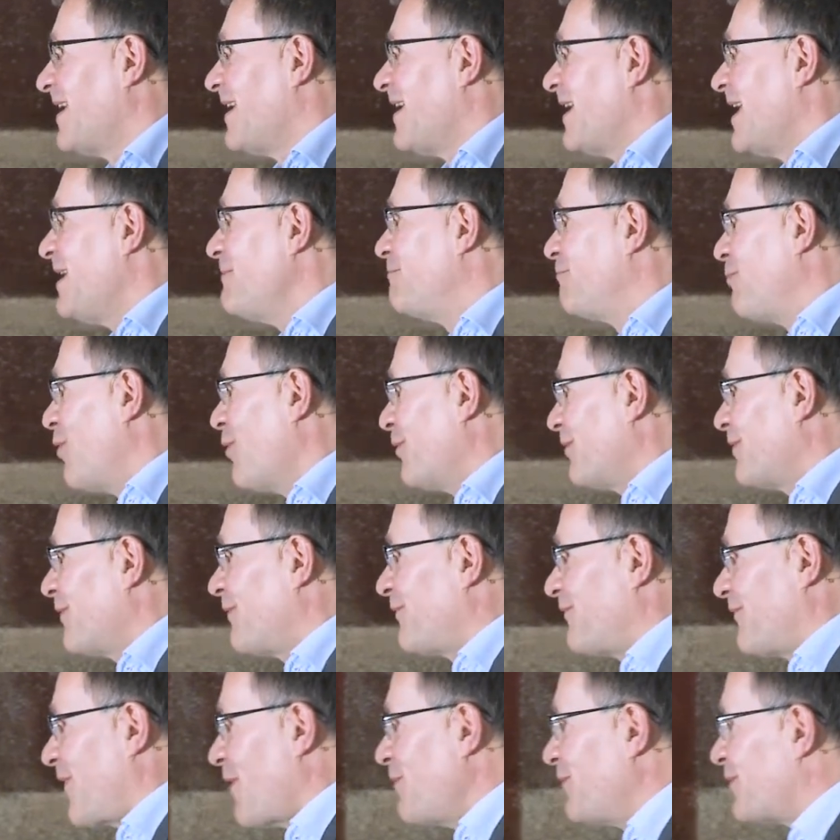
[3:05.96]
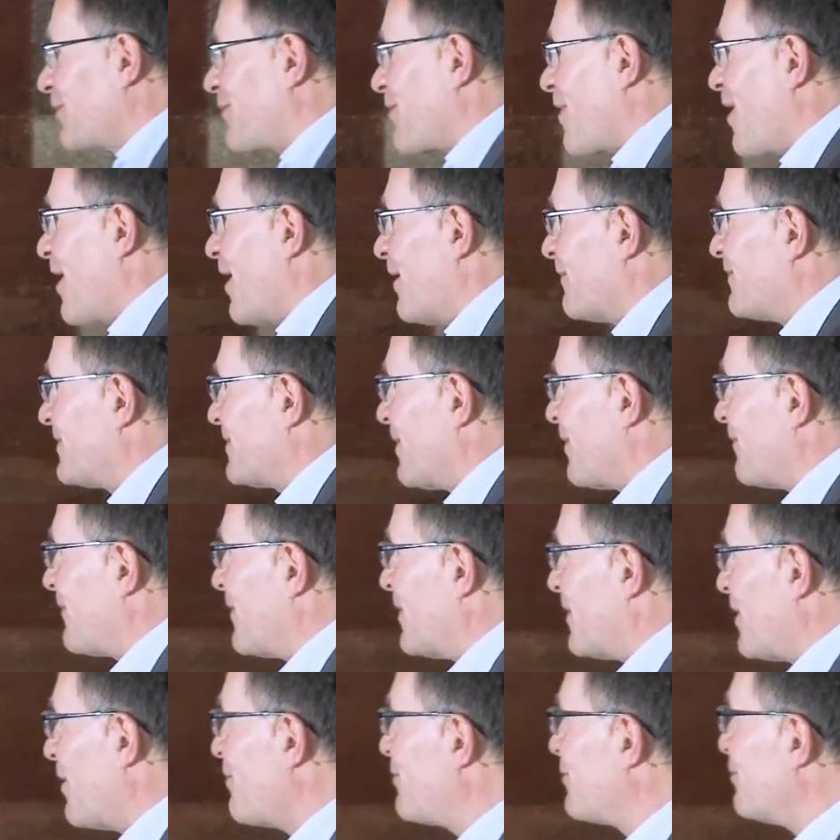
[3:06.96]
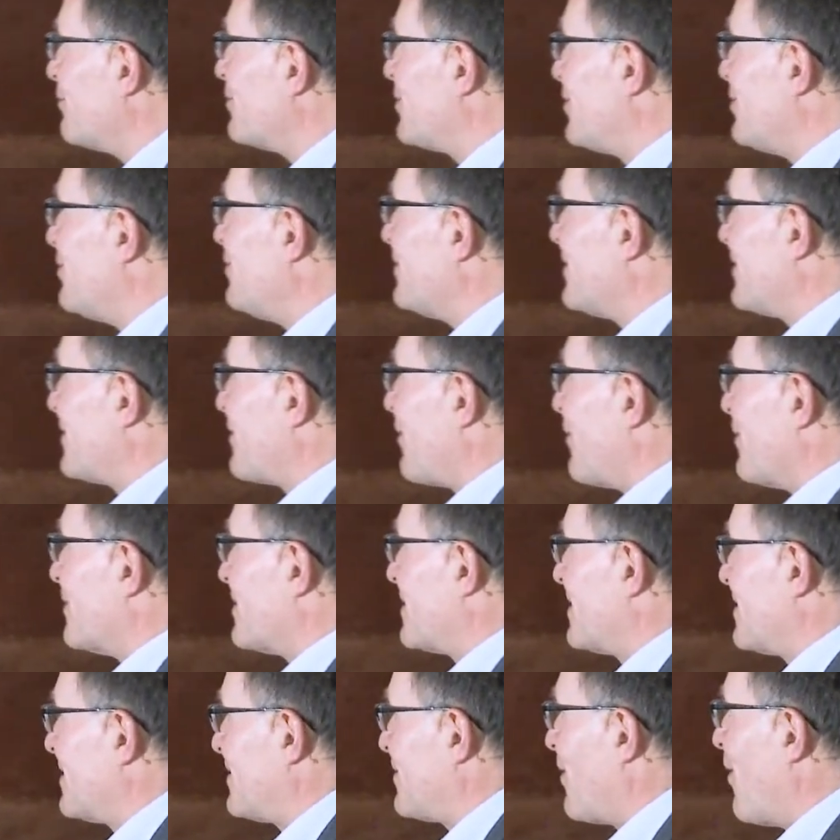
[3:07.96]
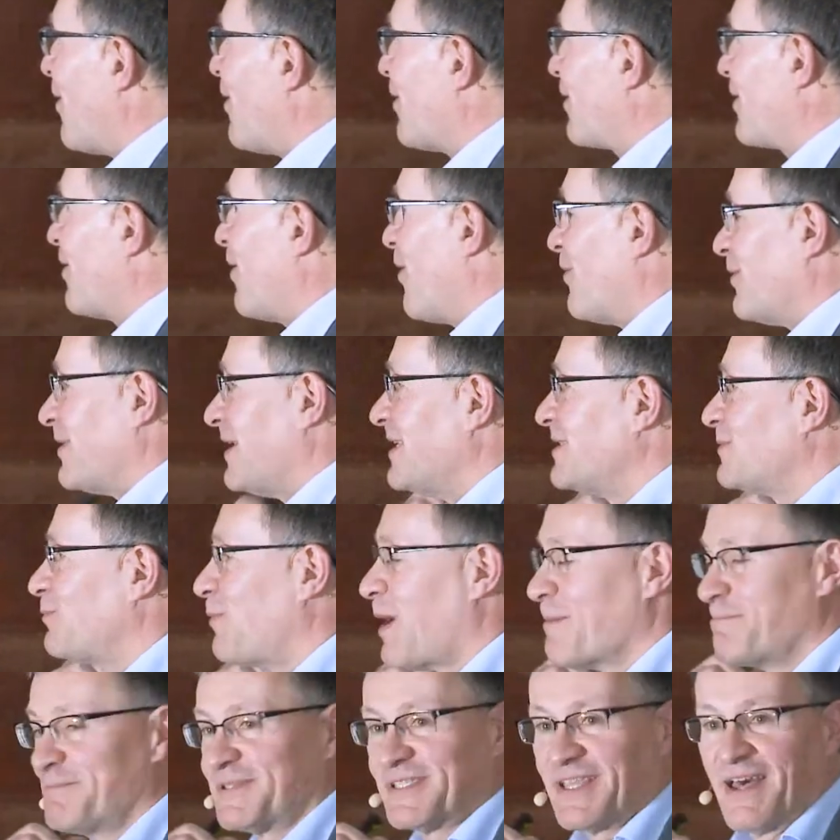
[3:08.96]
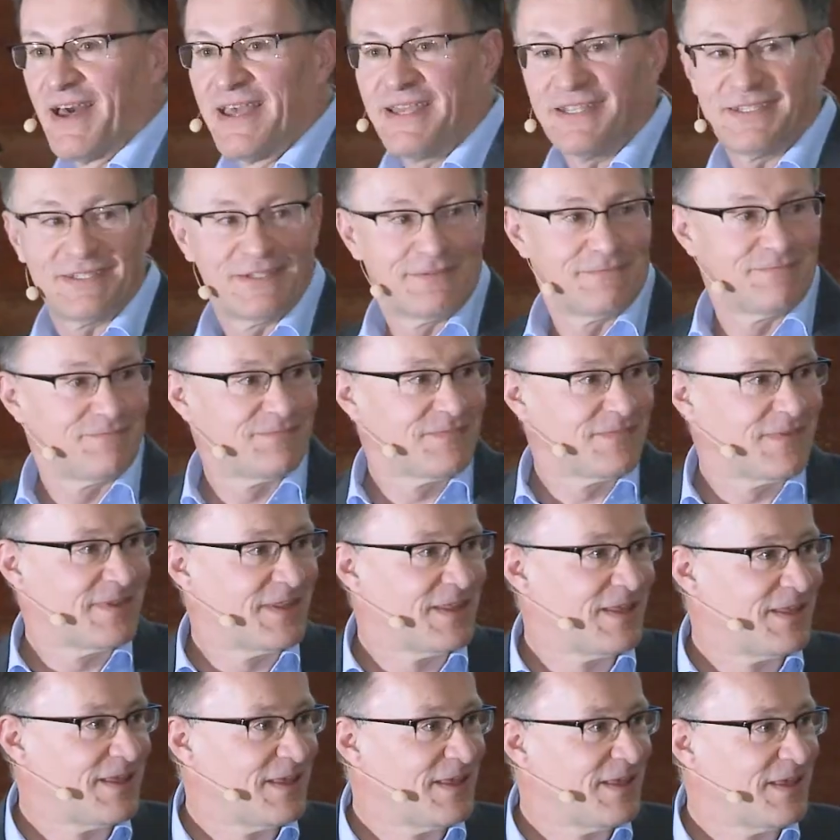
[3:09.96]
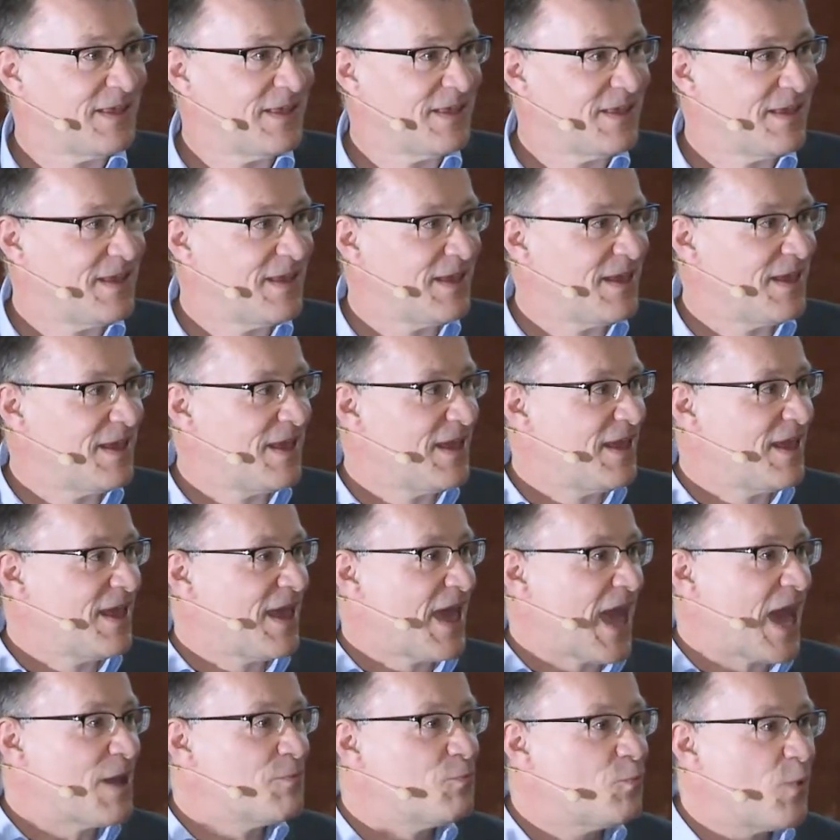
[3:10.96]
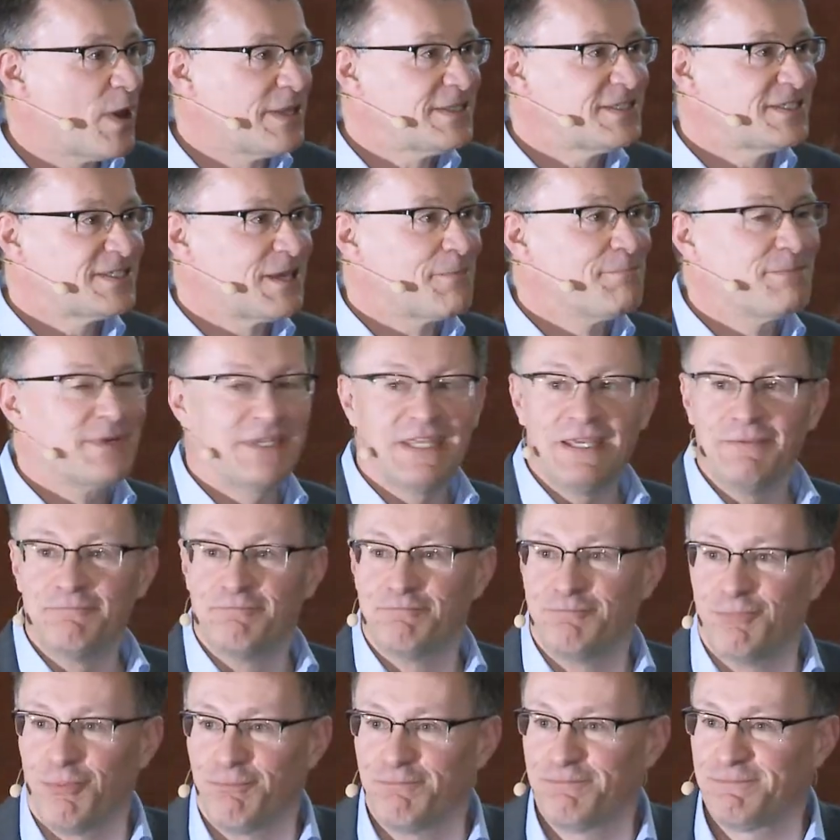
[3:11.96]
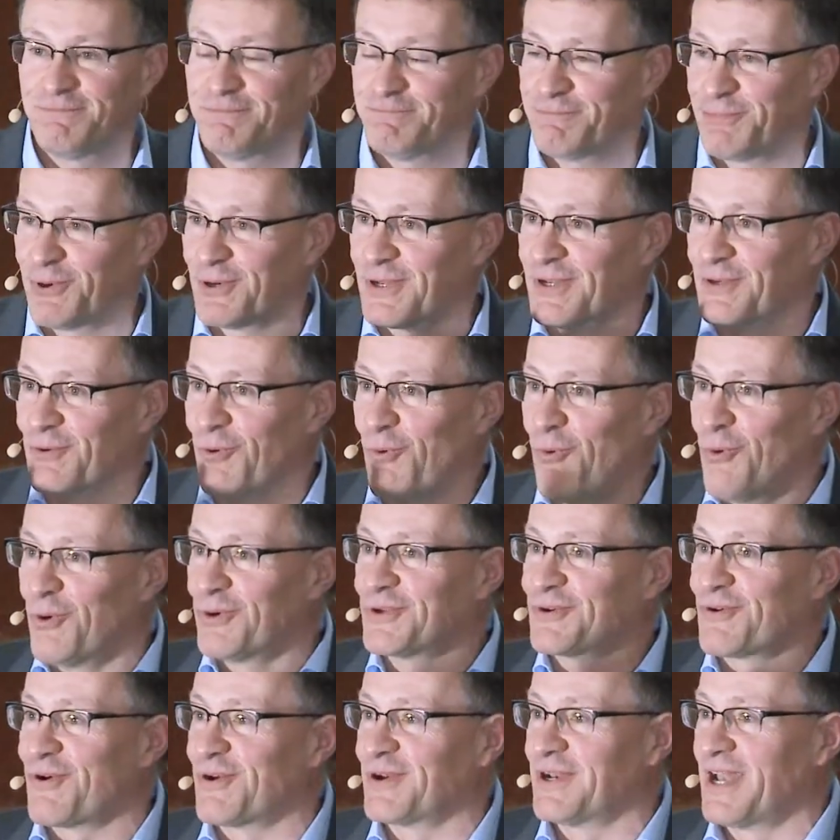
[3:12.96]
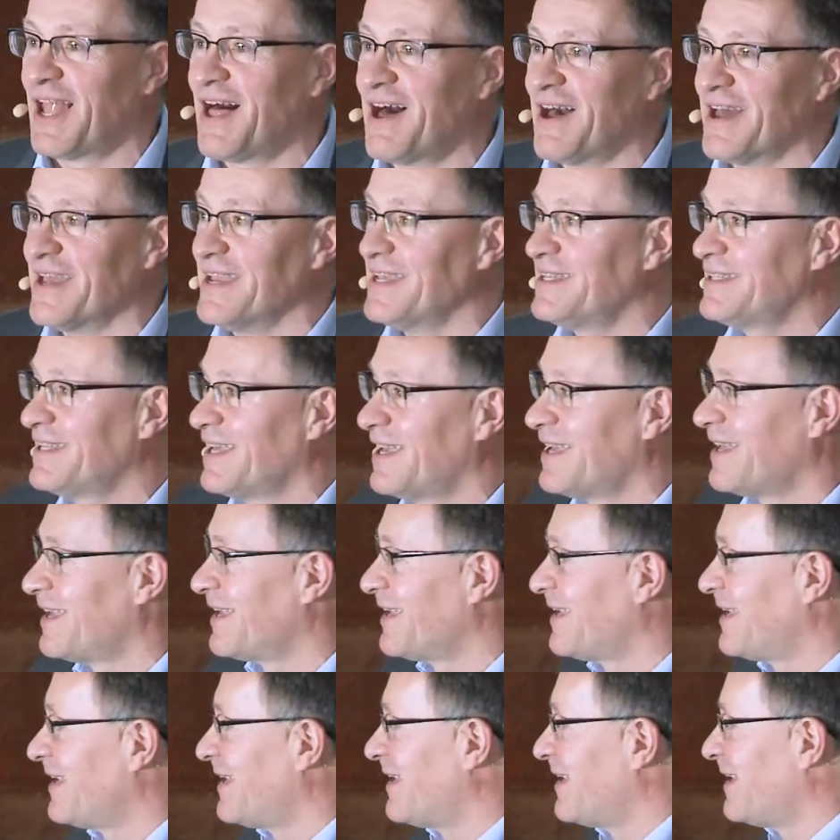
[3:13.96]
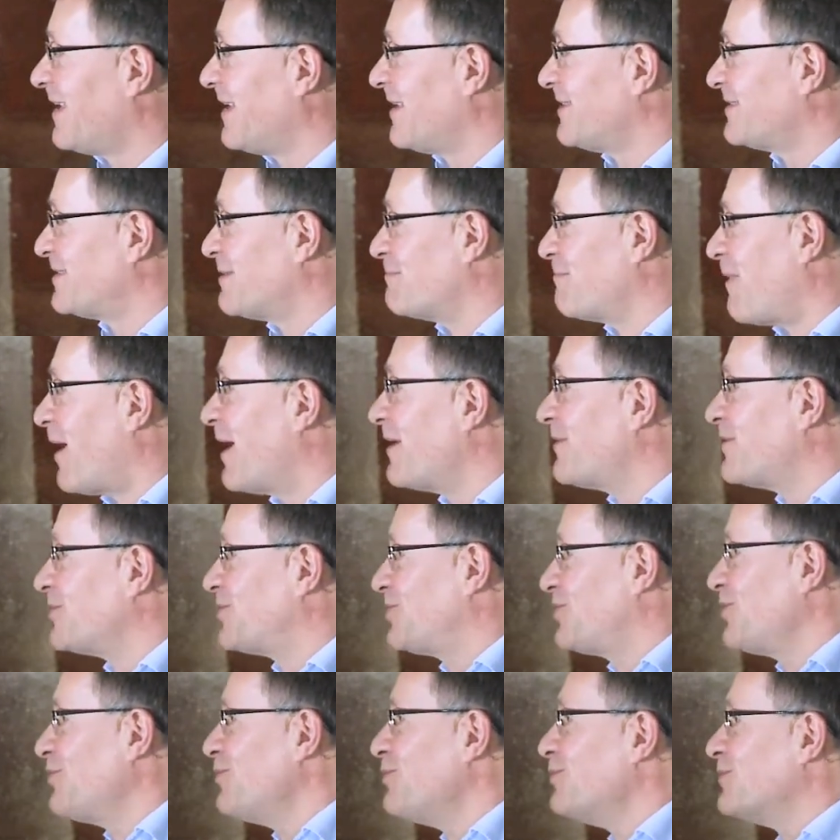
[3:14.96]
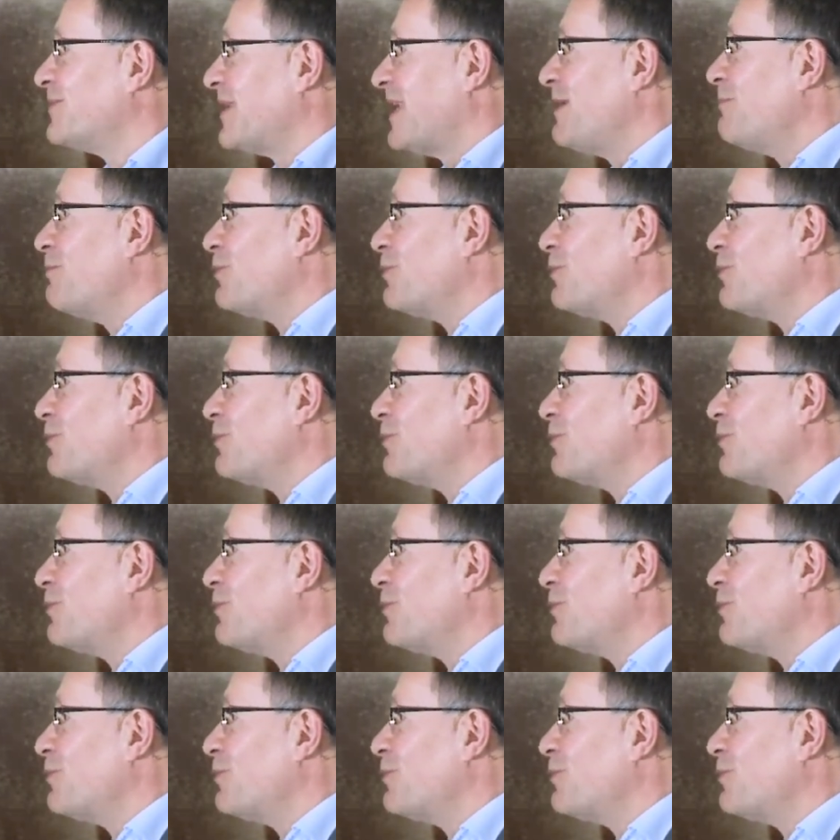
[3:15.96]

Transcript: He put the photographs of the local shoe store's stock on his website. And when somebody put an order online to buy the shoes, he